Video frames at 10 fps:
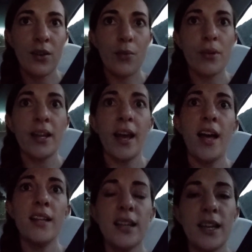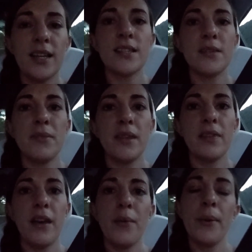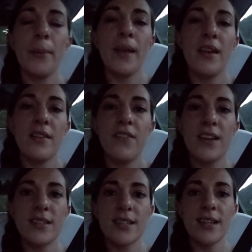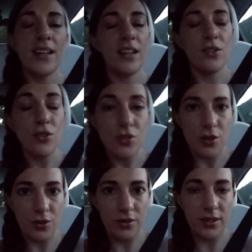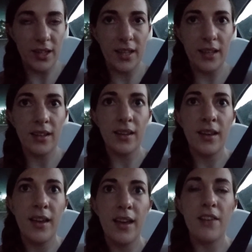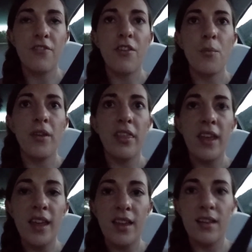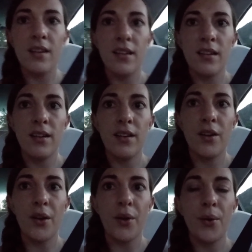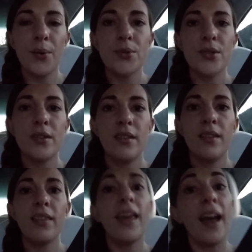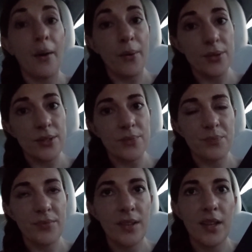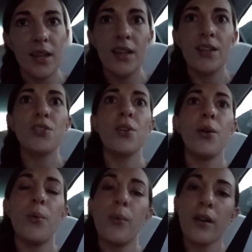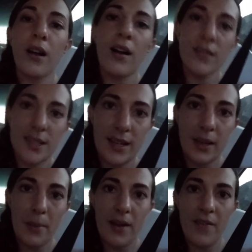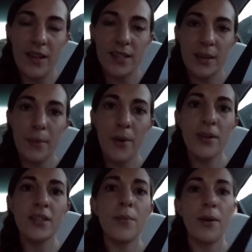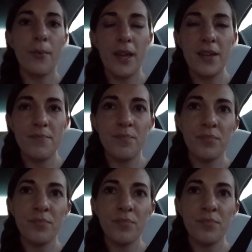Reality is something that we manifest internally, and from within goes the out. So we're constantly manifesting moment to moment,